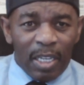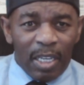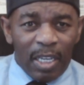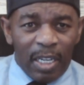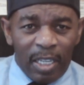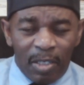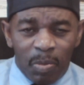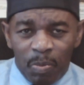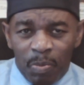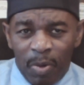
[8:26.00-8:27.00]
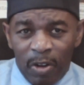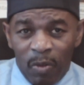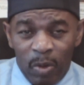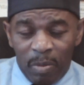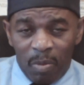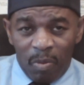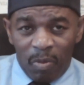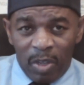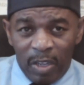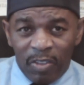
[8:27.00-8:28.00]
And that's part of what
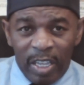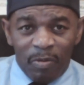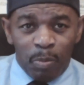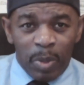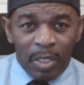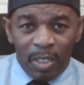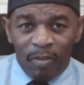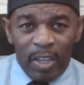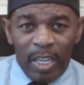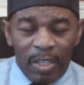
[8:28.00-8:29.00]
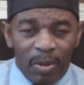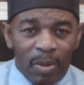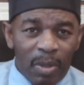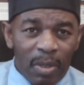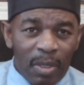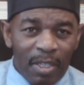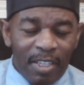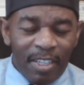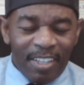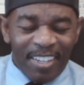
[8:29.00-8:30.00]
gives that business value.
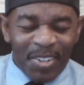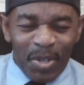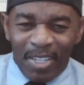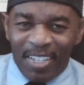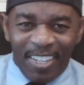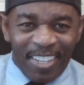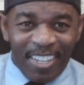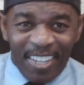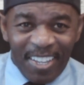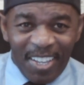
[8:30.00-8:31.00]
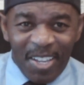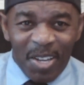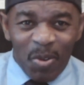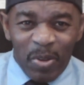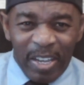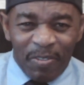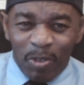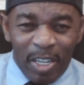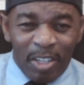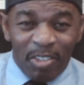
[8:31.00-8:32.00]
Well, we have
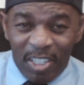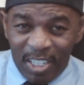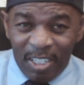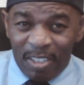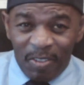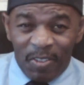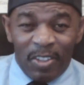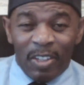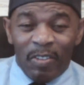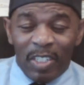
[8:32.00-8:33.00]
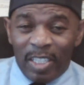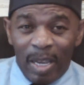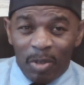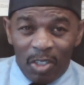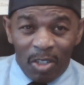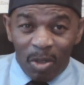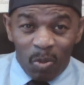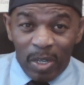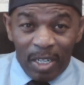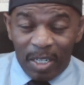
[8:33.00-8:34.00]
300 years of establishing
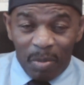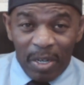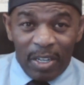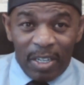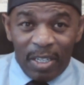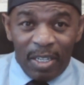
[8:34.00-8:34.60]
goodwill in America.